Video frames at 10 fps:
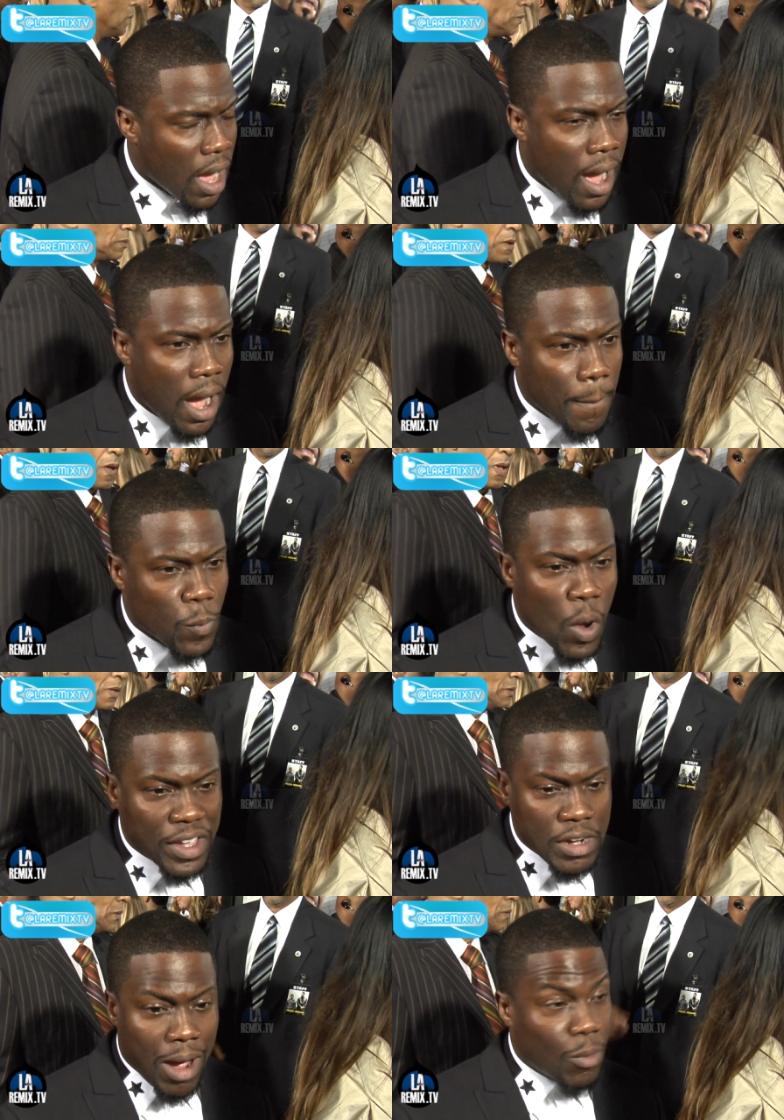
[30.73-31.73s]
Um, well,
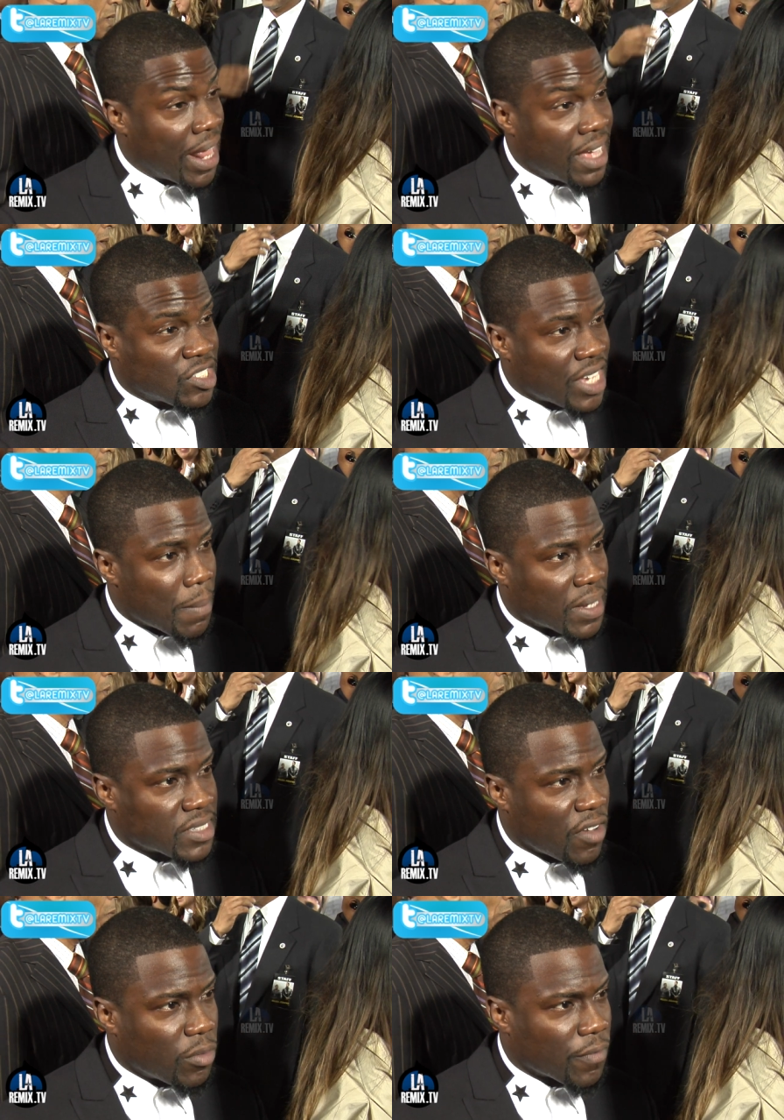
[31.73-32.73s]
you know, I want to educate
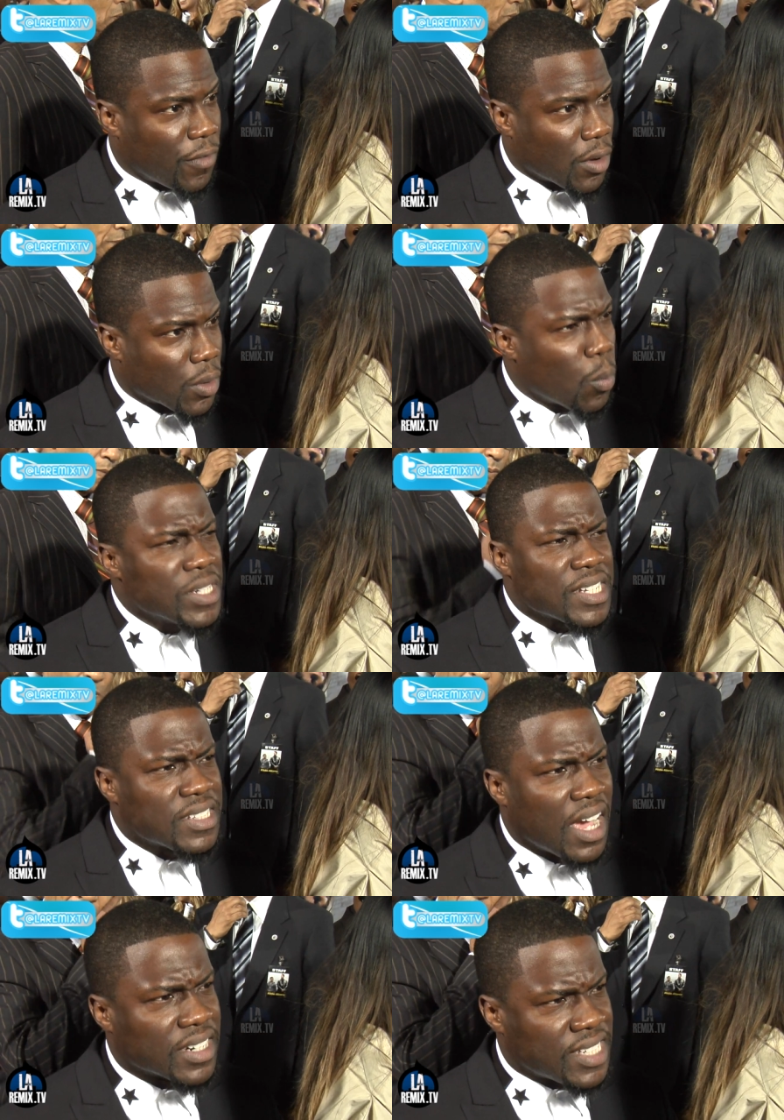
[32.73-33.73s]
myself on it further. What has he
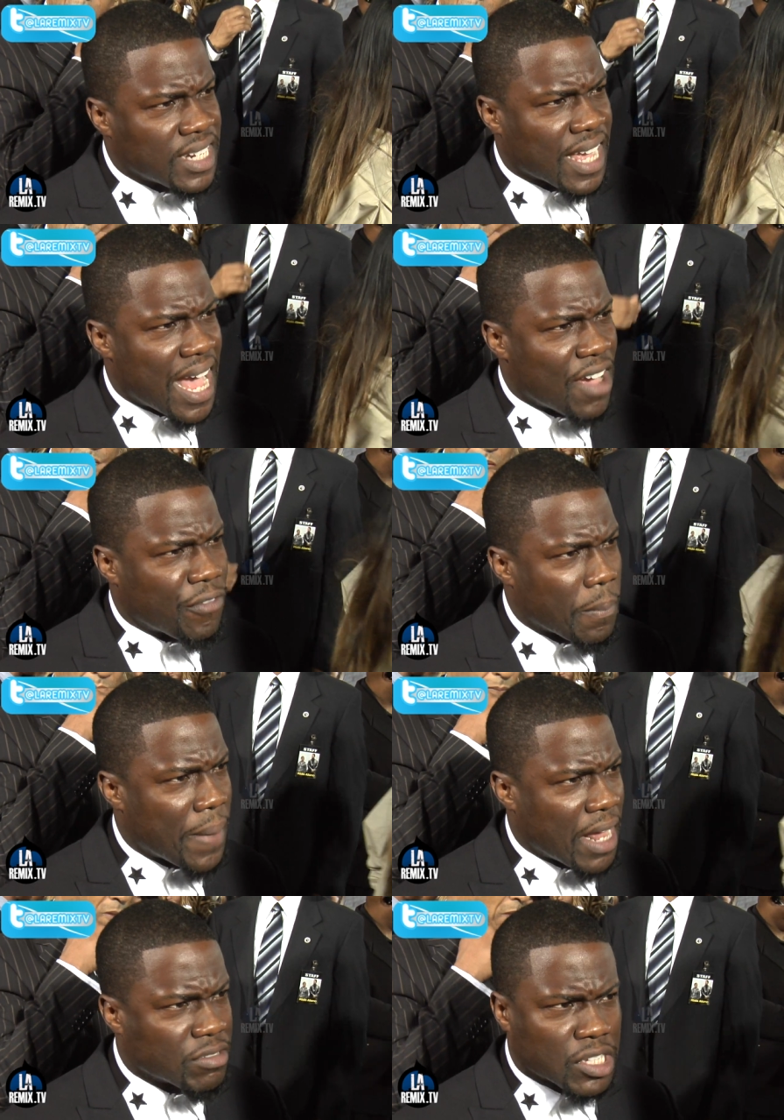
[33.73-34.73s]
done? Is he the guy from
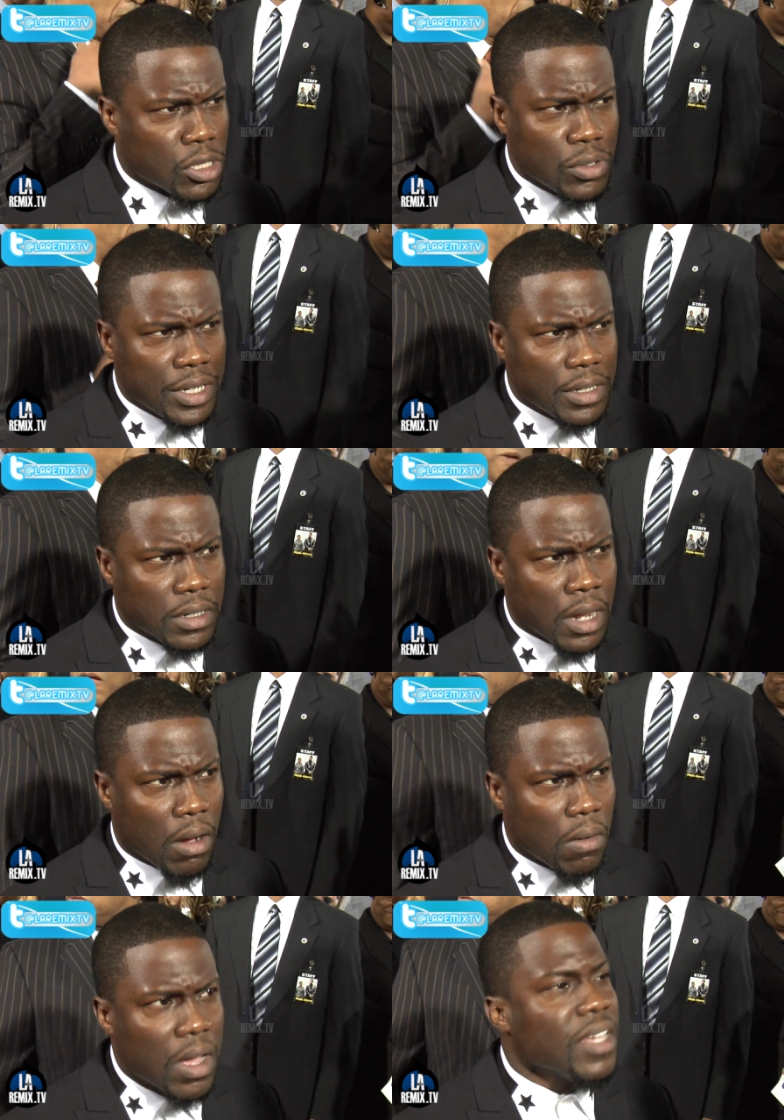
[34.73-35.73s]
Batteries Included? No.
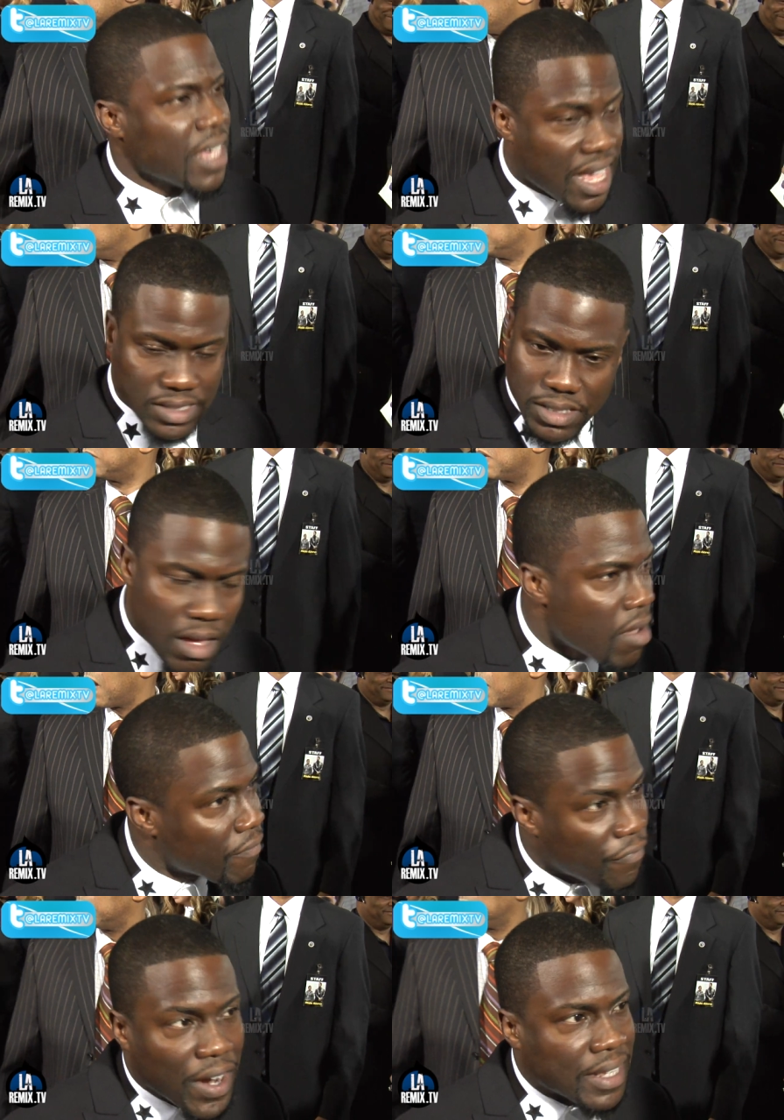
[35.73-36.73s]
Yes. yes.
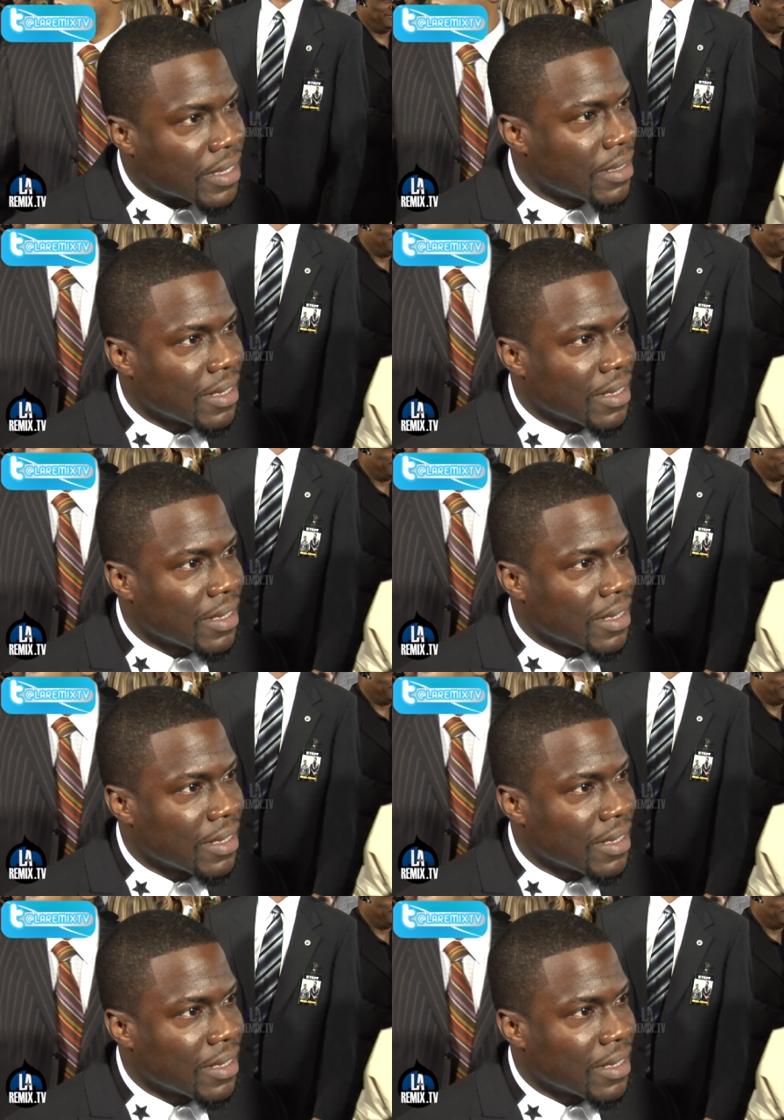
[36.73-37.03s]
Funny.